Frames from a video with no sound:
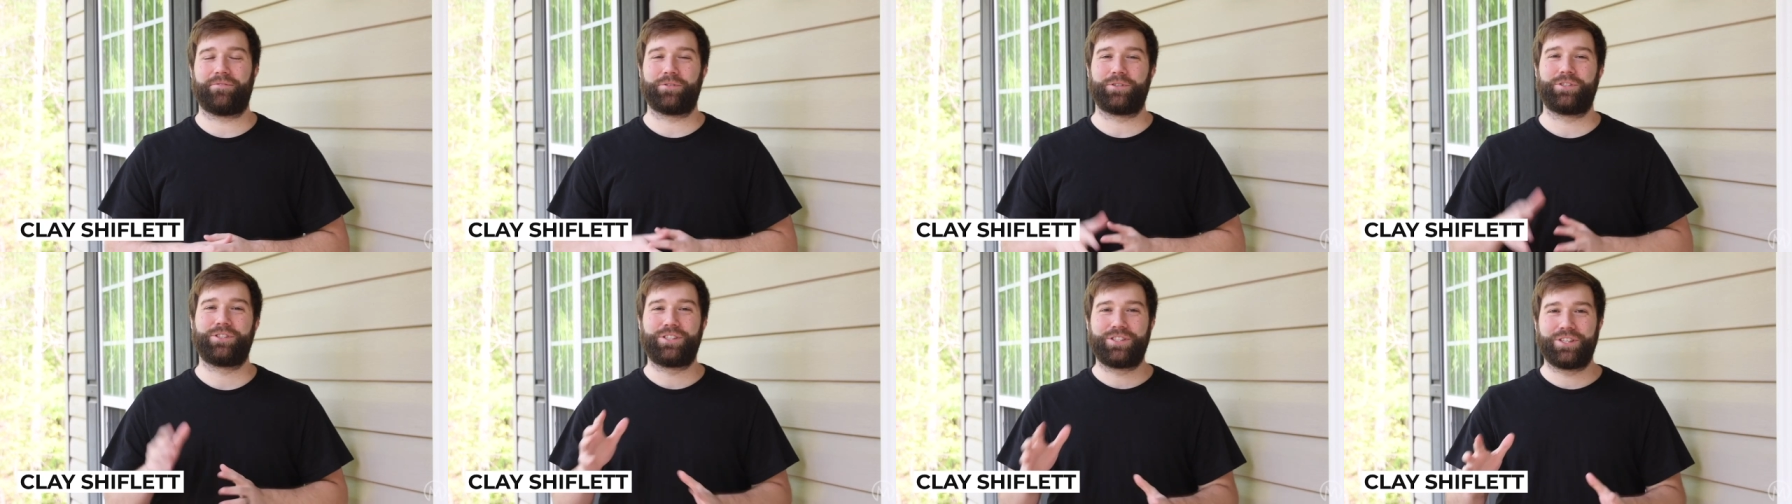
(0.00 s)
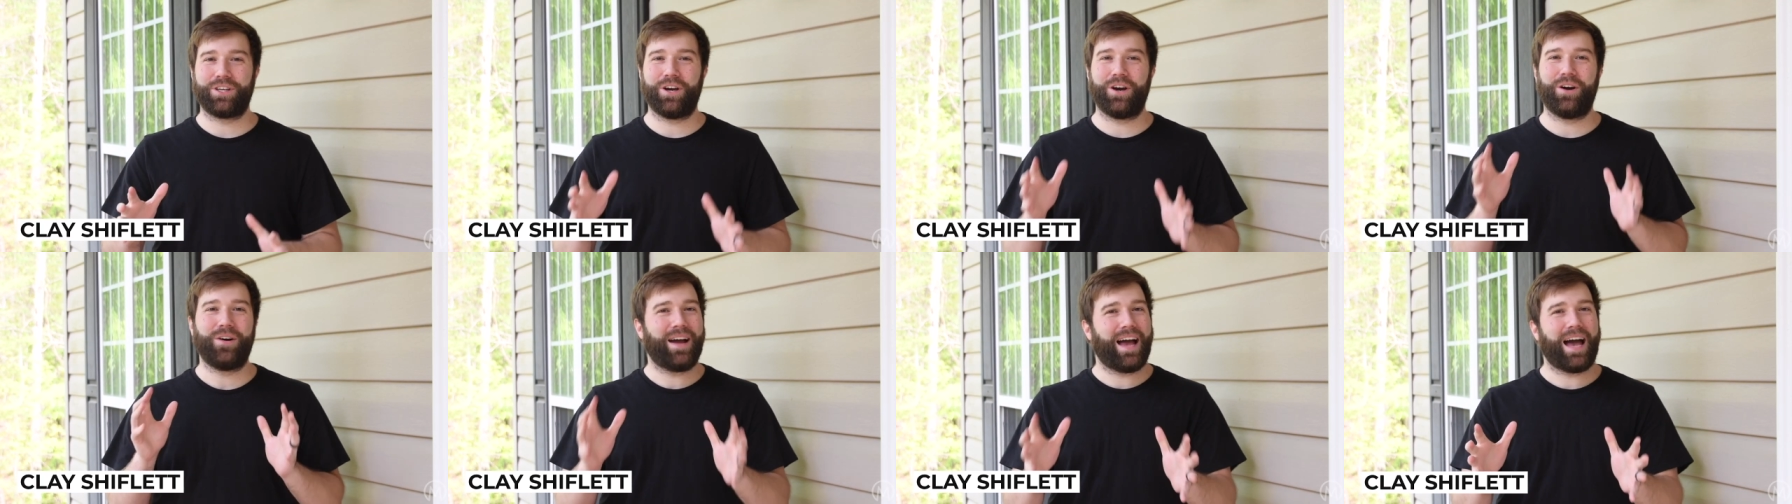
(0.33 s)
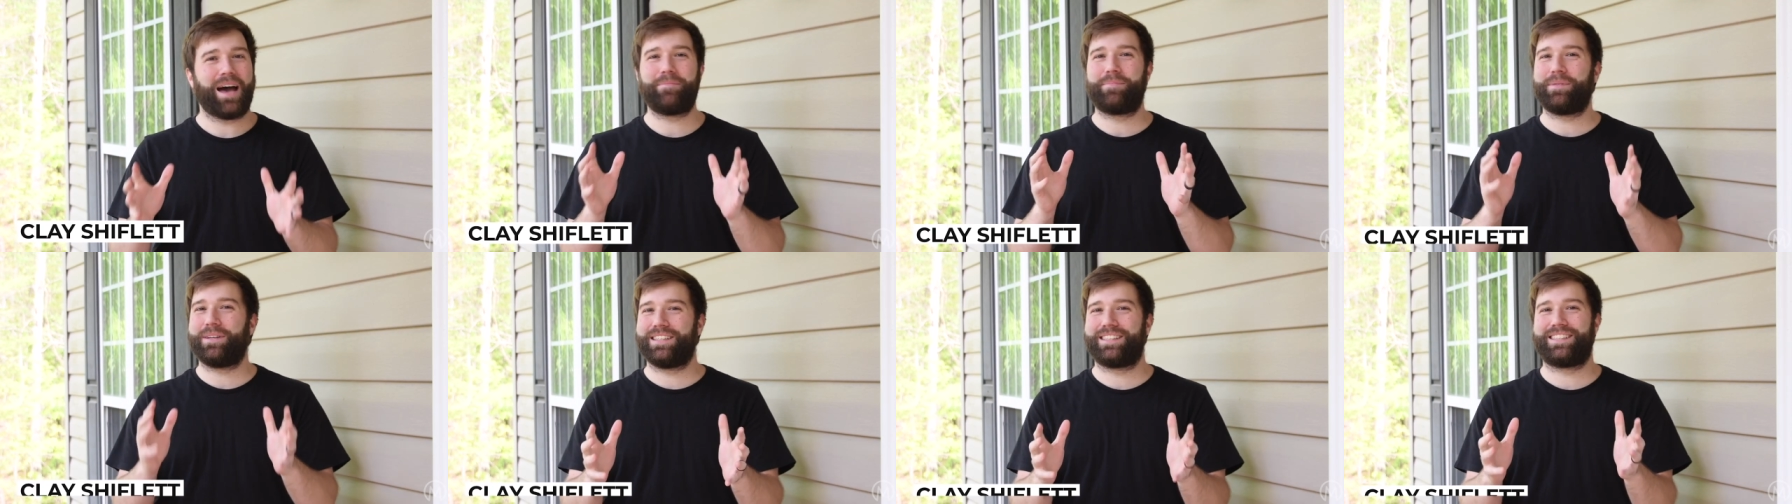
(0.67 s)
We're so
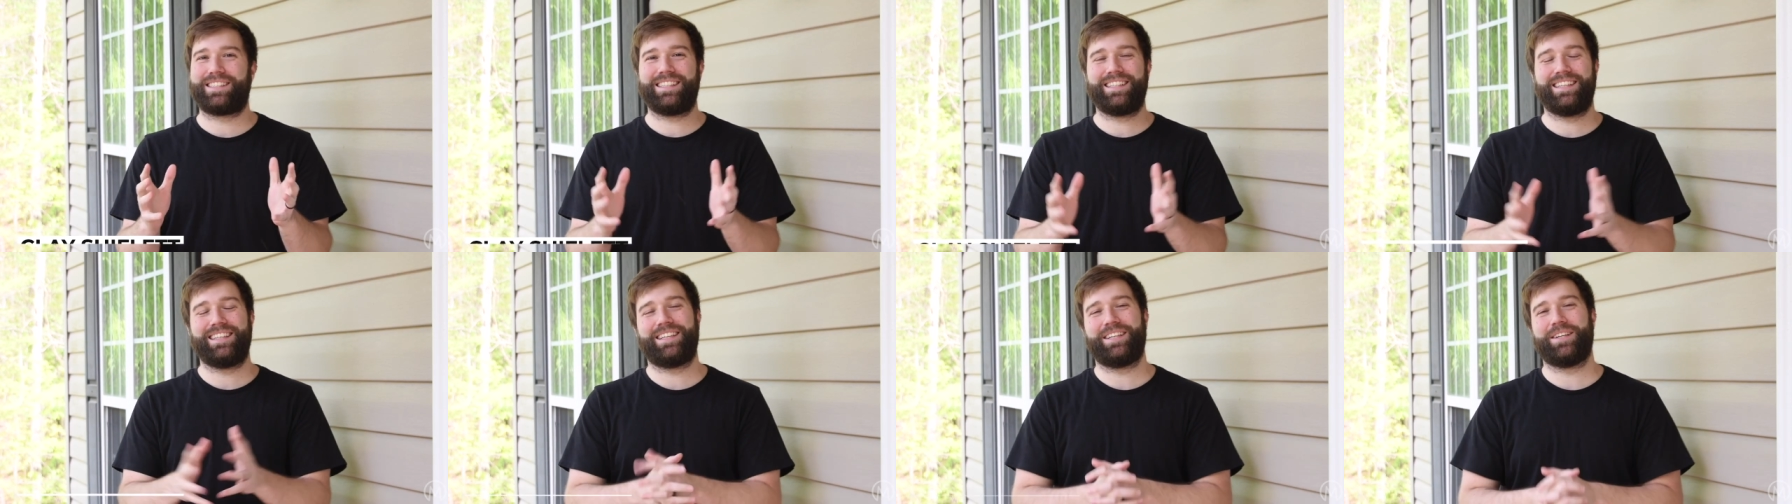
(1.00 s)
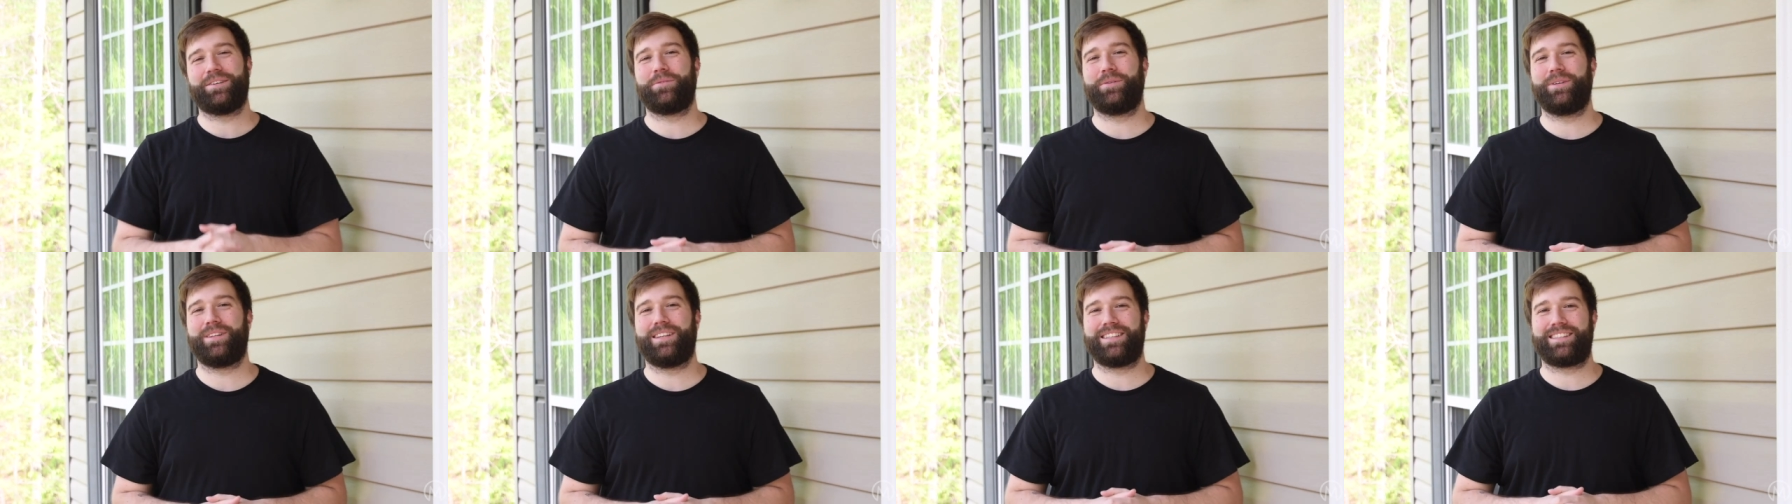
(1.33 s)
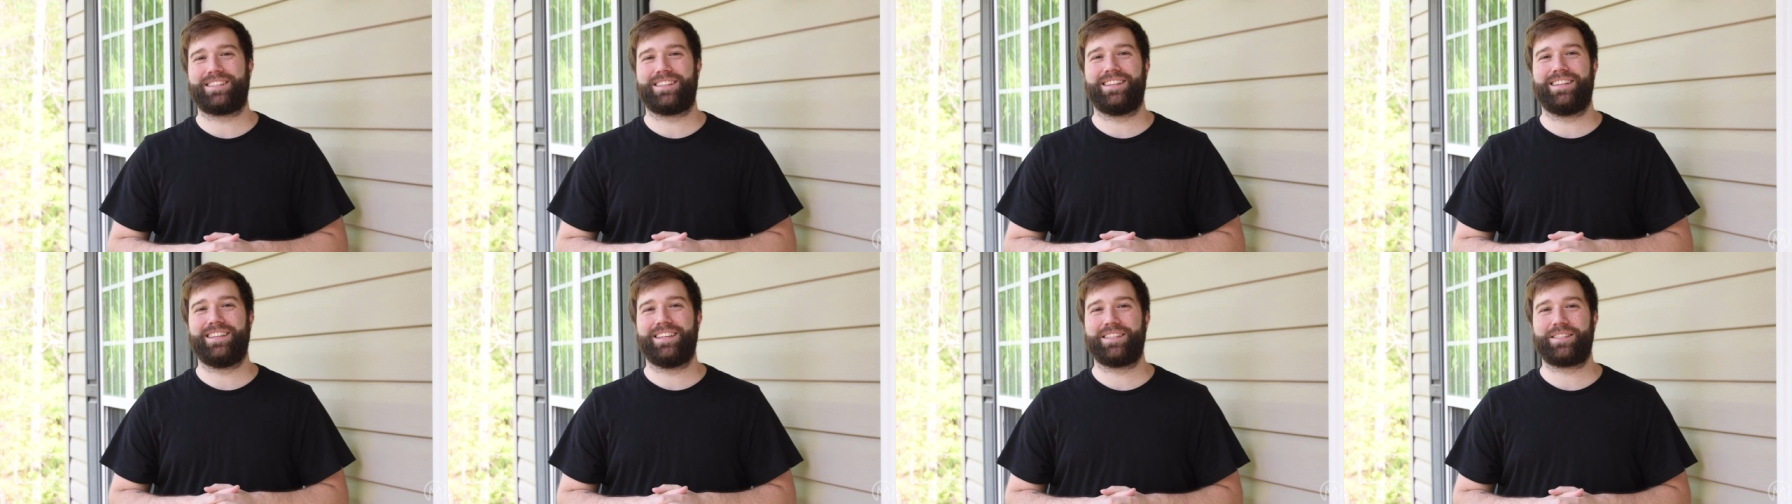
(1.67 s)
happy to see you here with
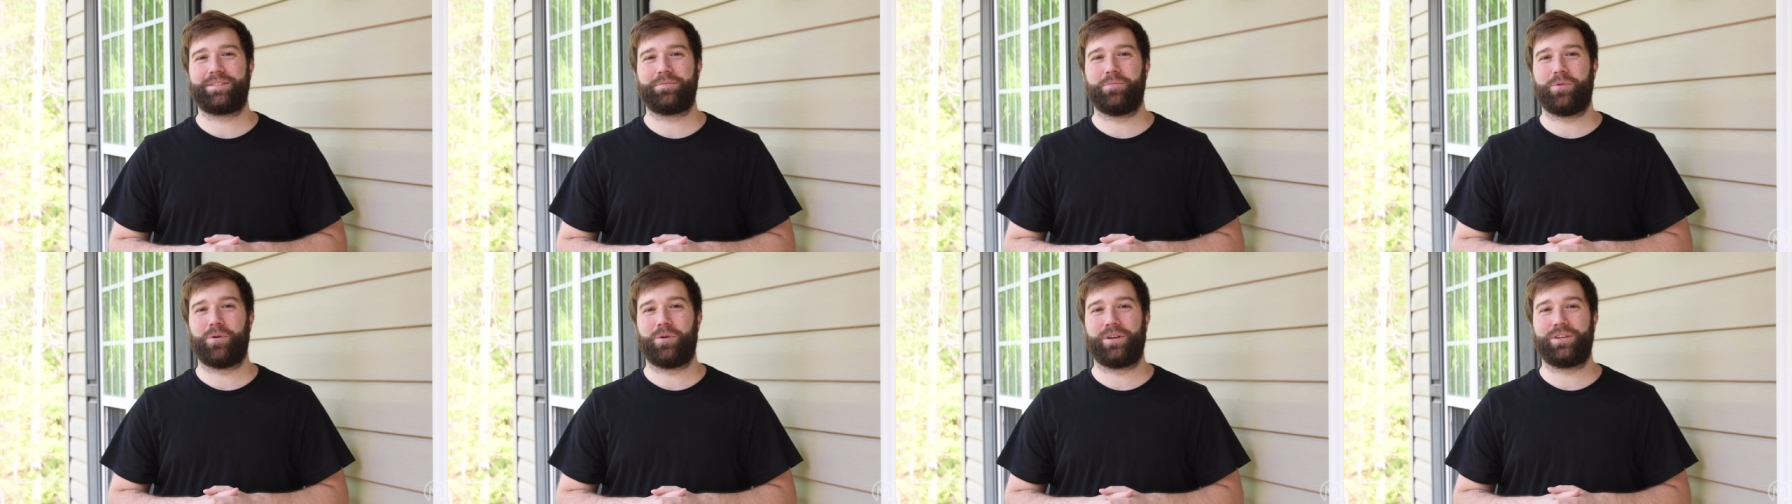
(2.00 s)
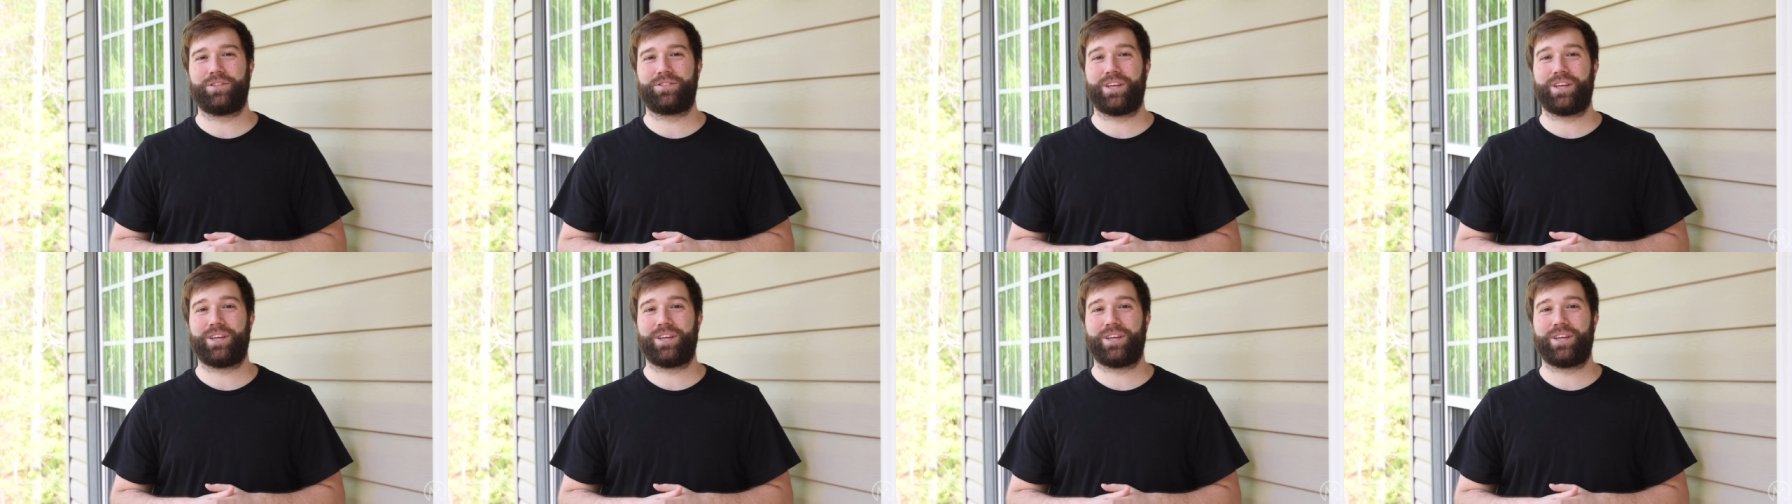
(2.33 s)
us this morning.